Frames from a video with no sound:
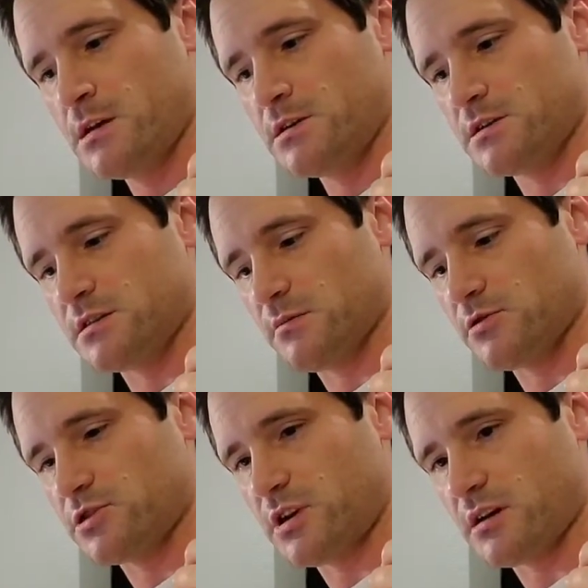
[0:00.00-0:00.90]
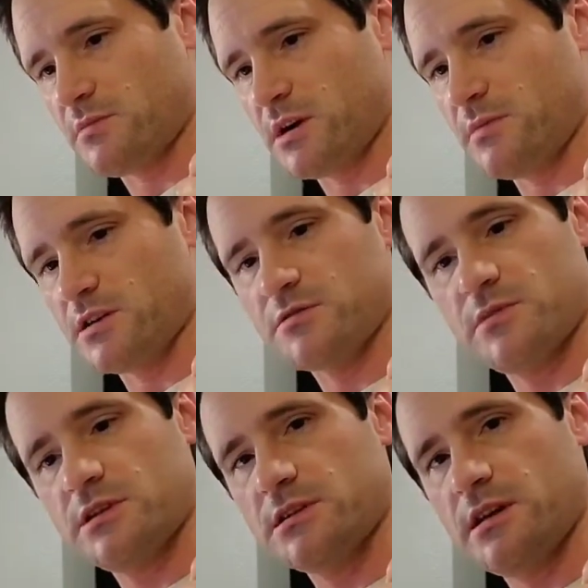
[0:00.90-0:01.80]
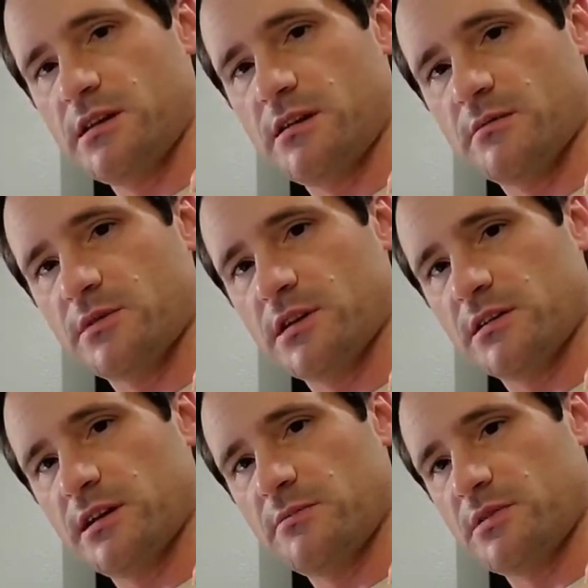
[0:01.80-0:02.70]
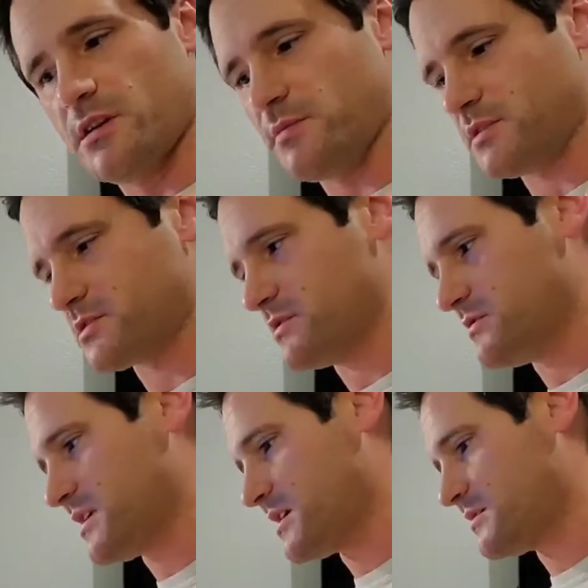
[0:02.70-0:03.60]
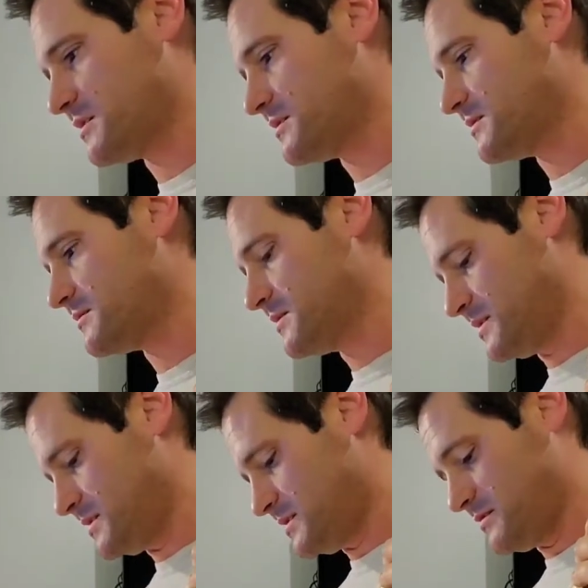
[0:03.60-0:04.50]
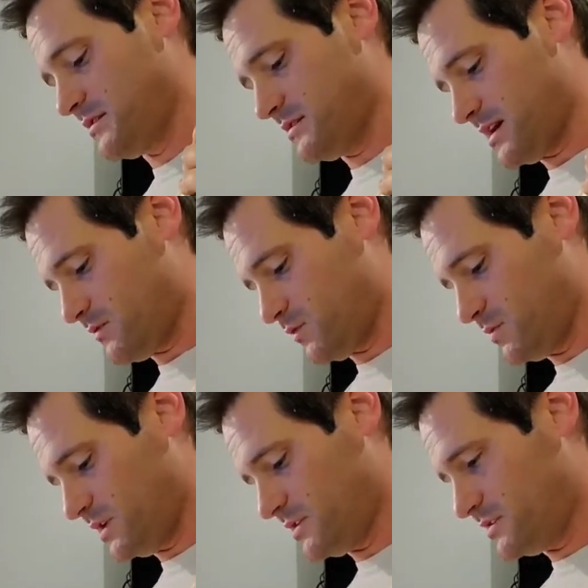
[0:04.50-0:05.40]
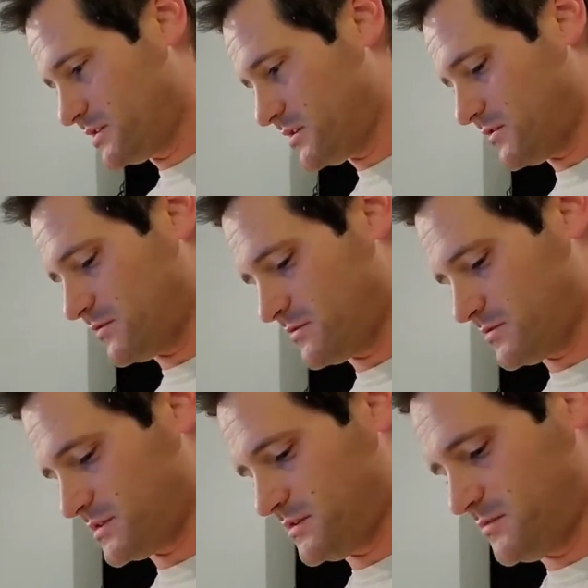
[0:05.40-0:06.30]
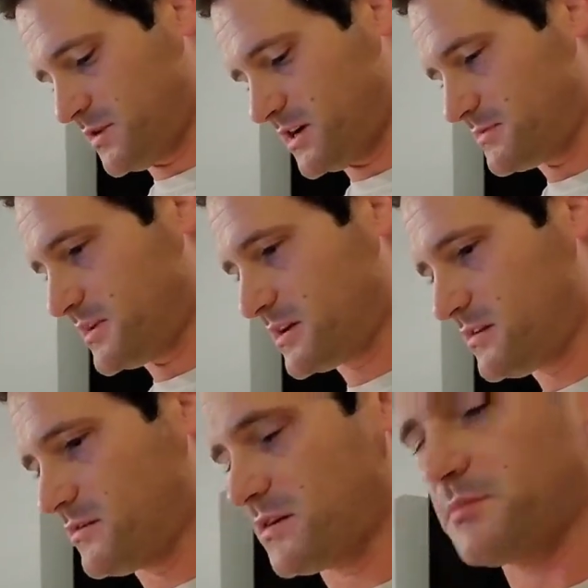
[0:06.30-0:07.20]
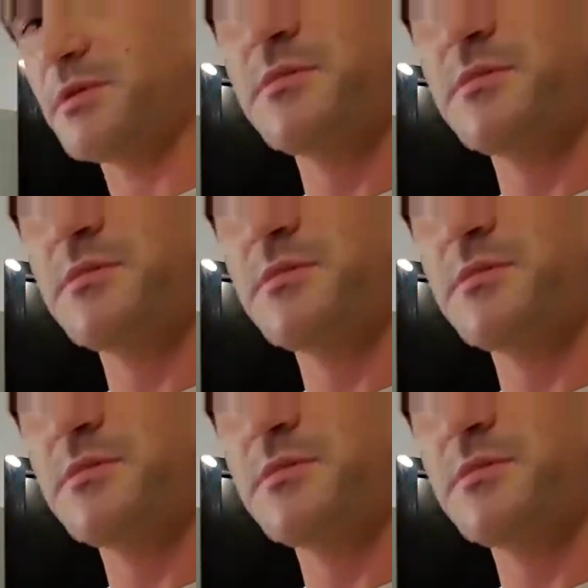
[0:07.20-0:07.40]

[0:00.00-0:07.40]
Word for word: just double check my measurements and then I'm going to clamp it up. I'll show you that. And then that will be good to go. See you guys back here in a couple of